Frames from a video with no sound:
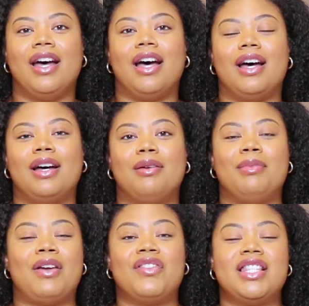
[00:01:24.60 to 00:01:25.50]

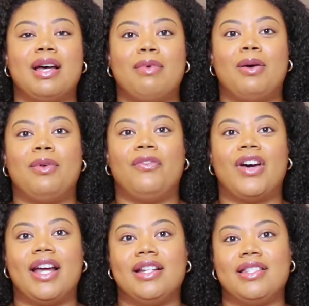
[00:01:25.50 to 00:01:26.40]
every time I would
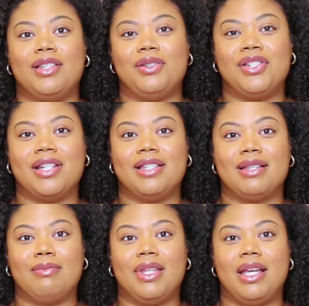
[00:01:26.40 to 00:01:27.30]
find a solution to
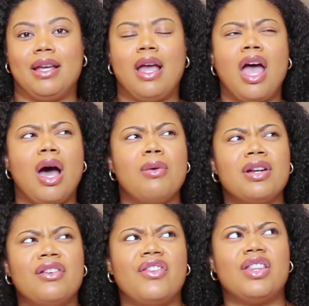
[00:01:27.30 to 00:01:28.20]
something, I
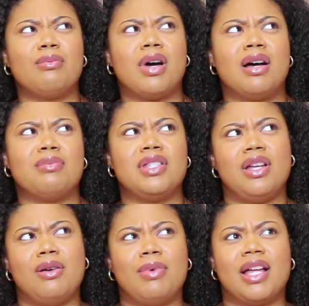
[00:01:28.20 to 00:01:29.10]
wonder if other moms
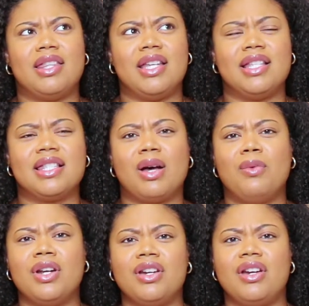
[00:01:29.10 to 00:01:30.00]
know about this. I
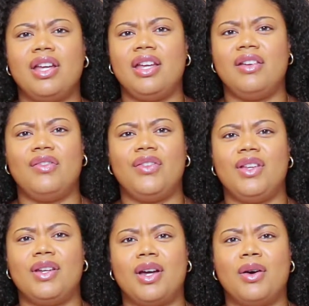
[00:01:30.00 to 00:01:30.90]
wonder if,
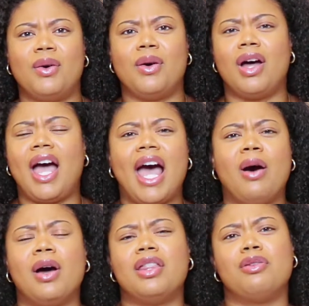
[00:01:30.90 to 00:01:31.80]
you know,
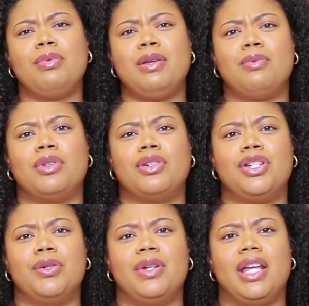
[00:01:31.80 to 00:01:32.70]
how other people are
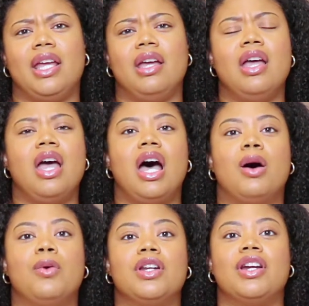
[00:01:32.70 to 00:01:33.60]
doing it.
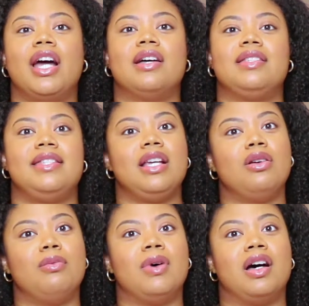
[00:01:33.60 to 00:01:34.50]
I wonder how
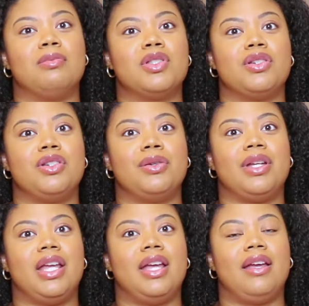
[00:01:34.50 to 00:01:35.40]
single moms are
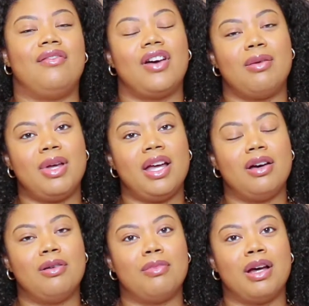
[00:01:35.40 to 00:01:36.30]
doing it. If I'm at
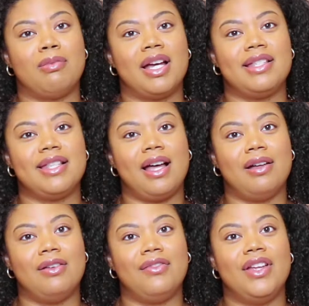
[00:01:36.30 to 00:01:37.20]
home by
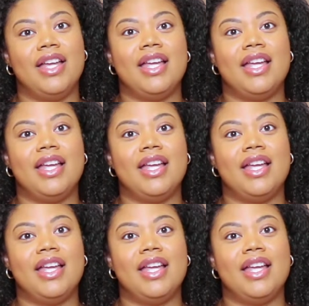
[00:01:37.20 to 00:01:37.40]
myself